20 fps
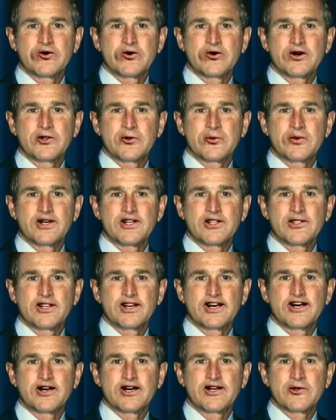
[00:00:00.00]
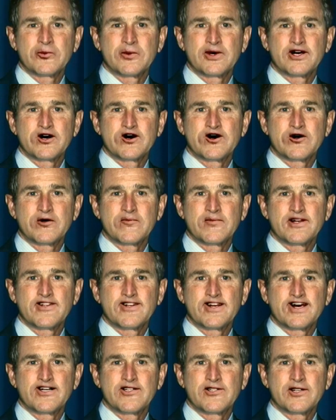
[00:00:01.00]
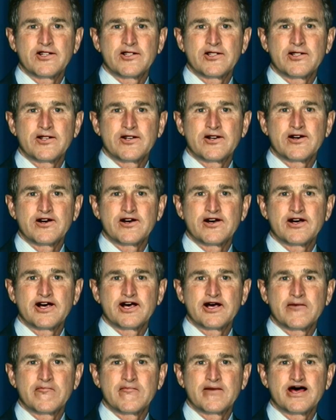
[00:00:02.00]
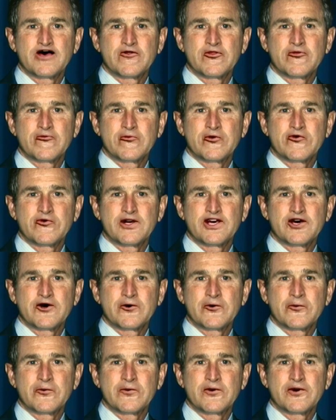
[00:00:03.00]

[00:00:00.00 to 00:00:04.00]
Or as we call them in Texas, a mouth rodeo.